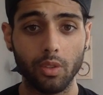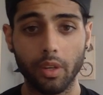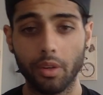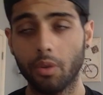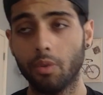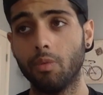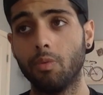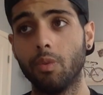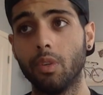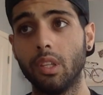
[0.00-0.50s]
I
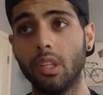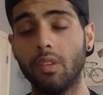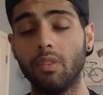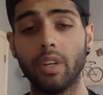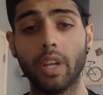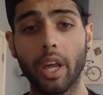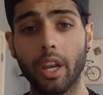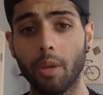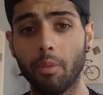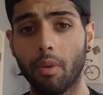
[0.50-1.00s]
don't really
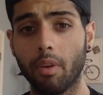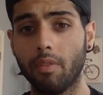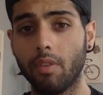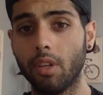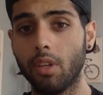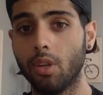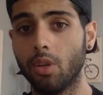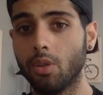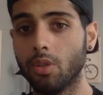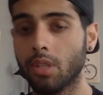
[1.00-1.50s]
even edit my
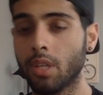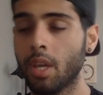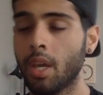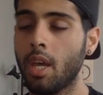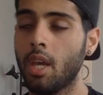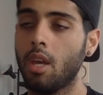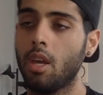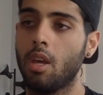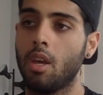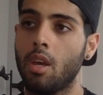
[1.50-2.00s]
videos.
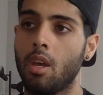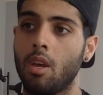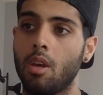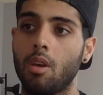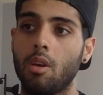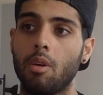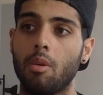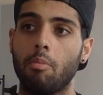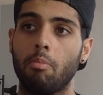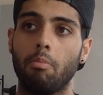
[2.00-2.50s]

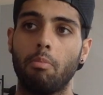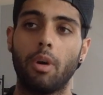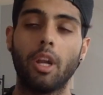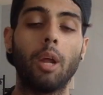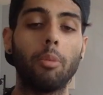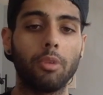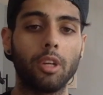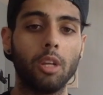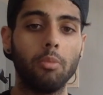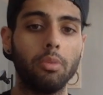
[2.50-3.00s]
But
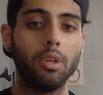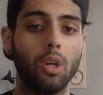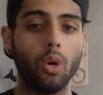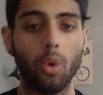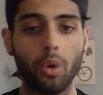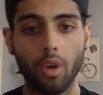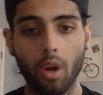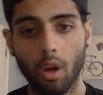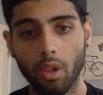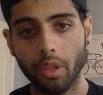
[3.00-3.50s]
I'm going to be
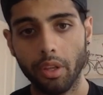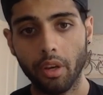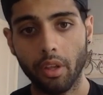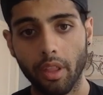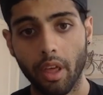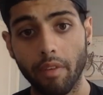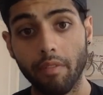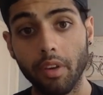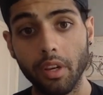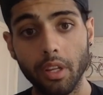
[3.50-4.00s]
going all in on
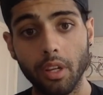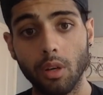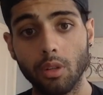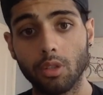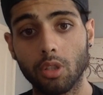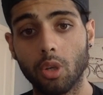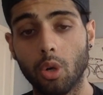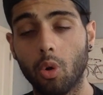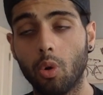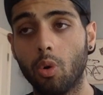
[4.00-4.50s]
that video,
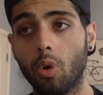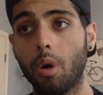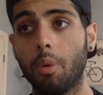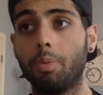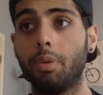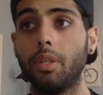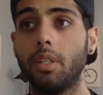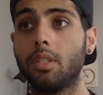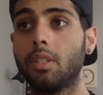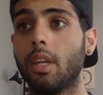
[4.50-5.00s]
so
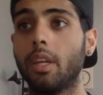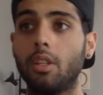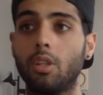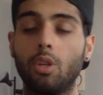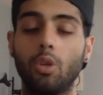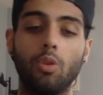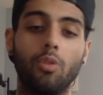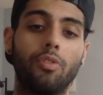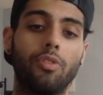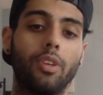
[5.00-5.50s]
please stay
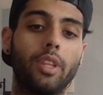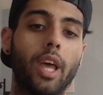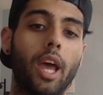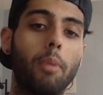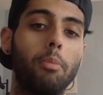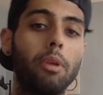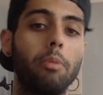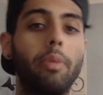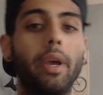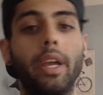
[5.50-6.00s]
tuned for
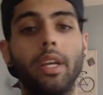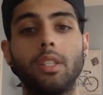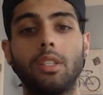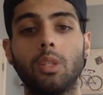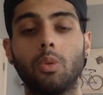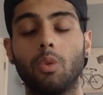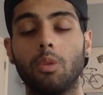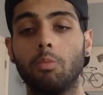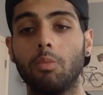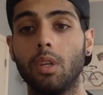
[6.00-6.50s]
that. Be
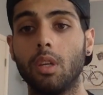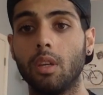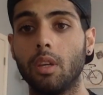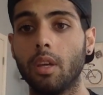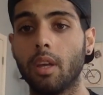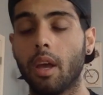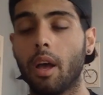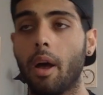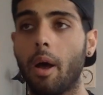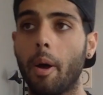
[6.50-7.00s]
patient with
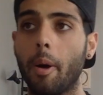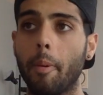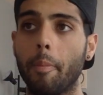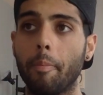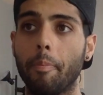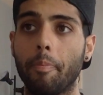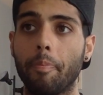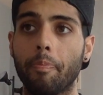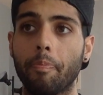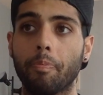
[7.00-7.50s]
me.
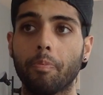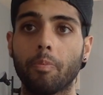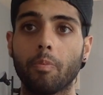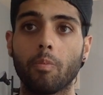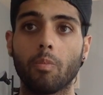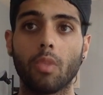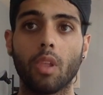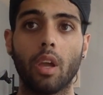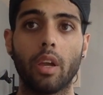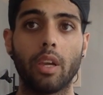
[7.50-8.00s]

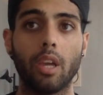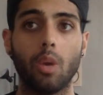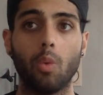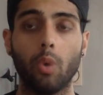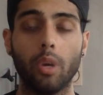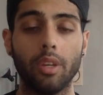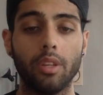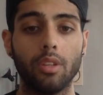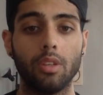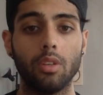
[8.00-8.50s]
I can't
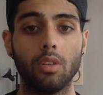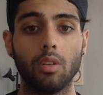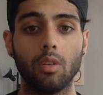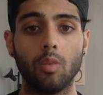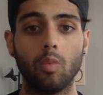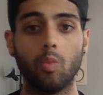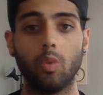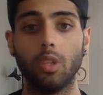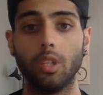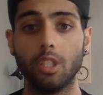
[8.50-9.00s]
wait to
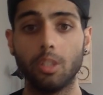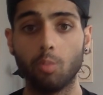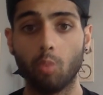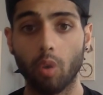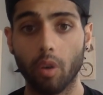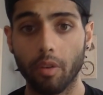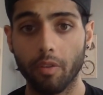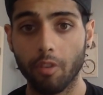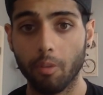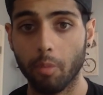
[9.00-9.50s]
release
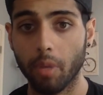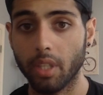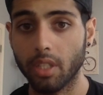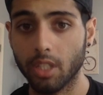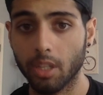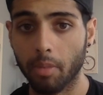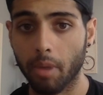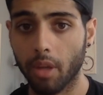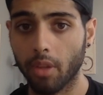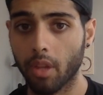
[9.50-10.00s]
more
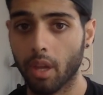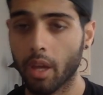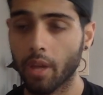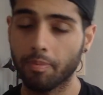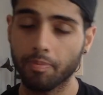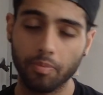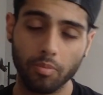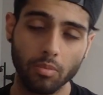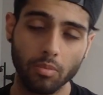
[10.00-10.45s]
information about that.